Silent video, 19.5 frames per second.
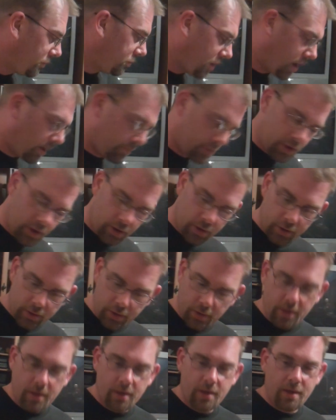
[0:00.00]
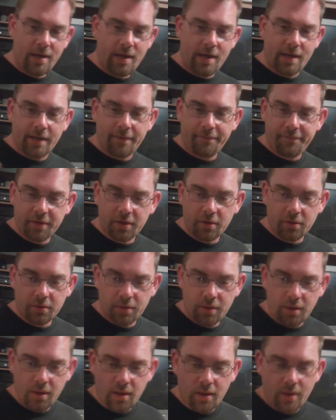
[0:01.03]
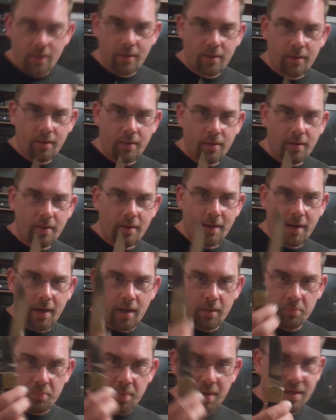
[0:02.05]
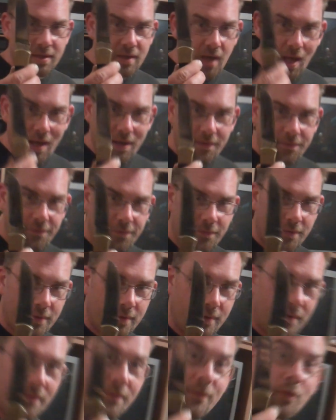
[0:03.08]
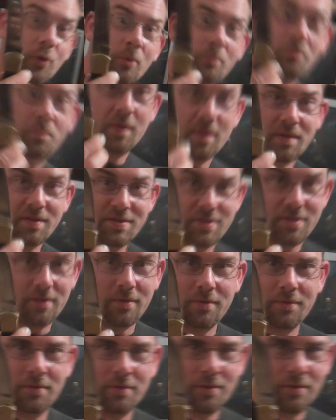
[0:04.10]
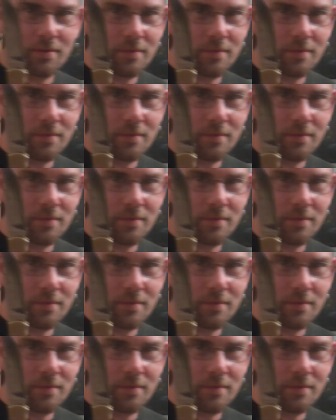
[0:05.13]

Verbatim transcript: the prop car, and I figured a big knife for a big cylinder.